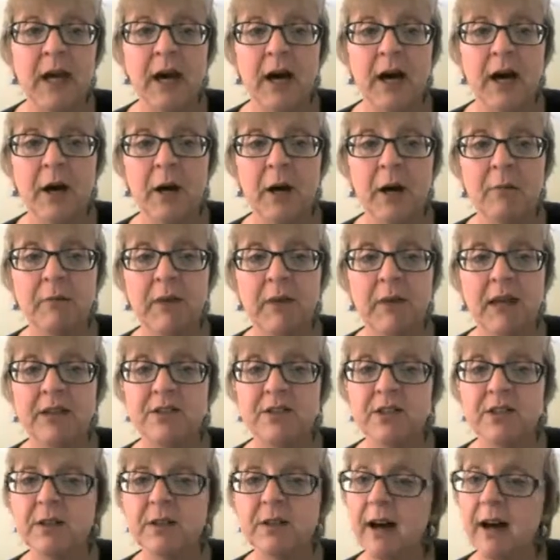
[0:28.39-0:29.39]

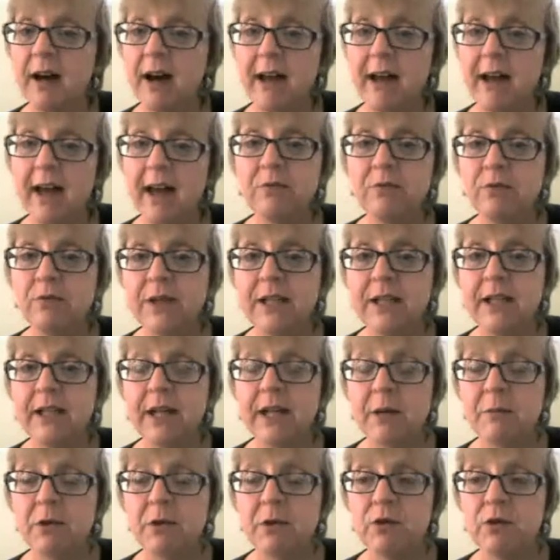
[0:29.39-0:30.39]
I haven't really
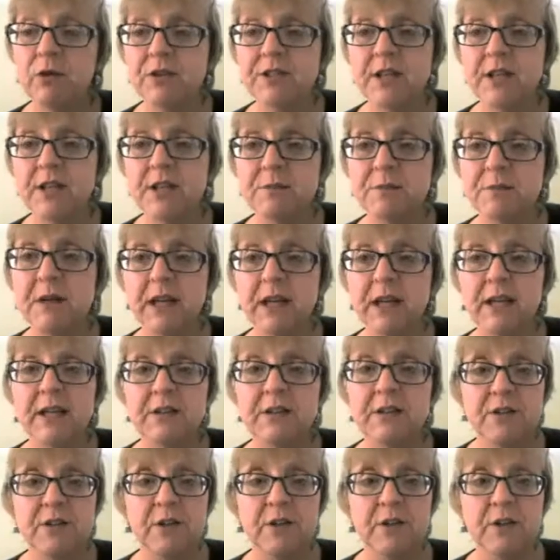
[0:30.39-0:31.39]
come across it as being an
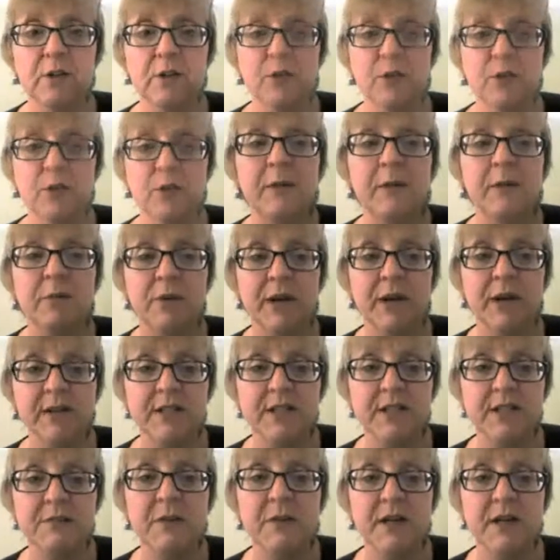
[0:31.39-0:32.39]
internal one in
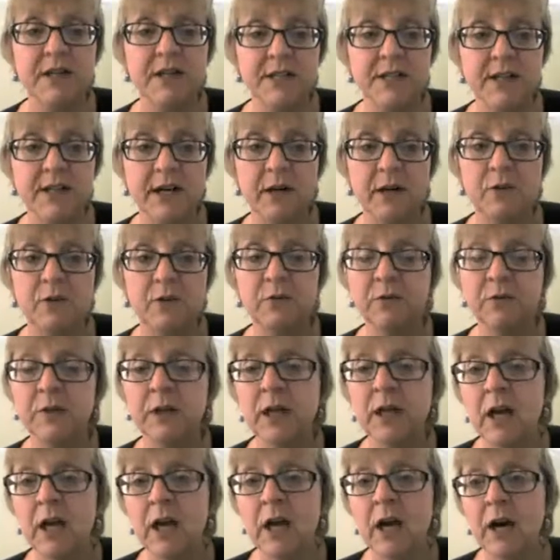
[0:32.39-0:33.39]
practice myself,
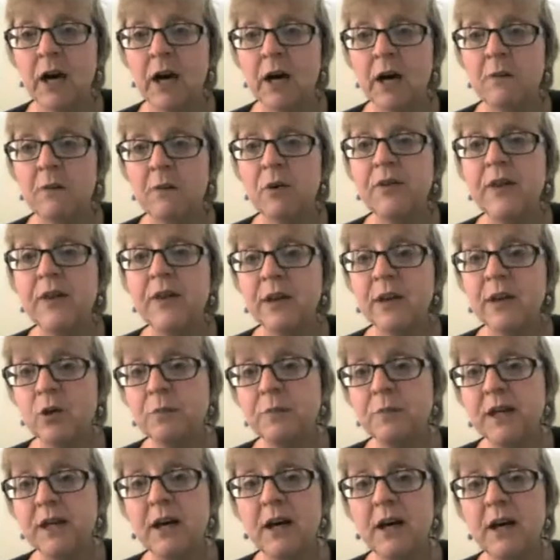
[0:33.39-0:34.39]
but there could
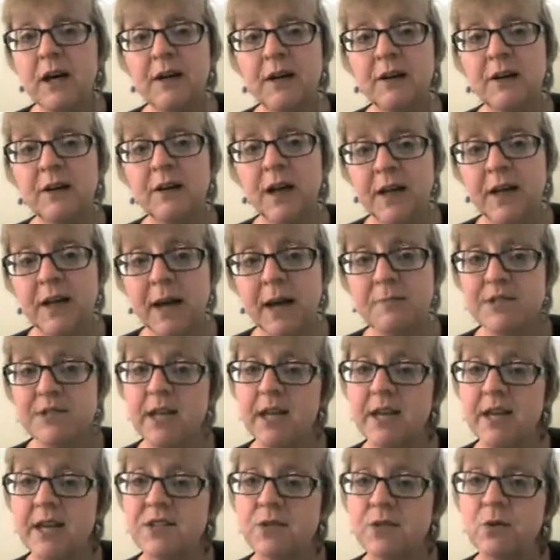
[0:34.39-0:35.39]
be an
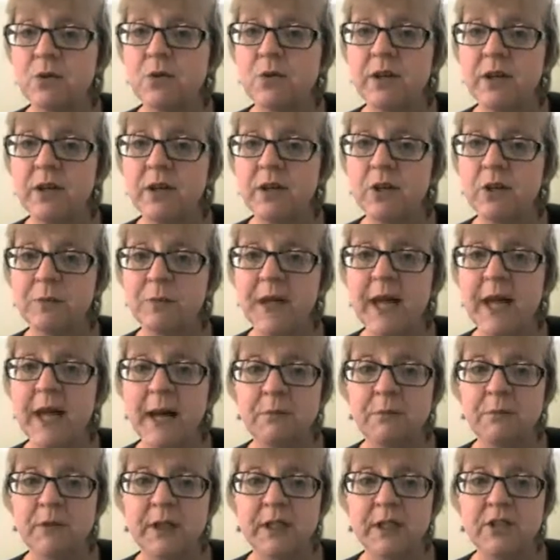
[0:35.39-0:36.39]
abscess or there could be
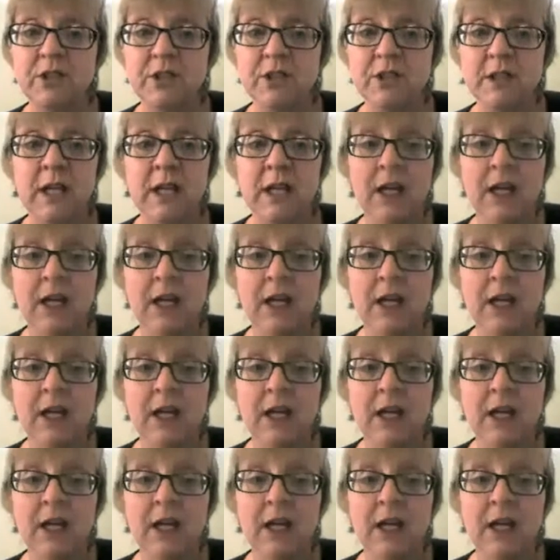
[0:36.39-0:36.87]
hemorrhage.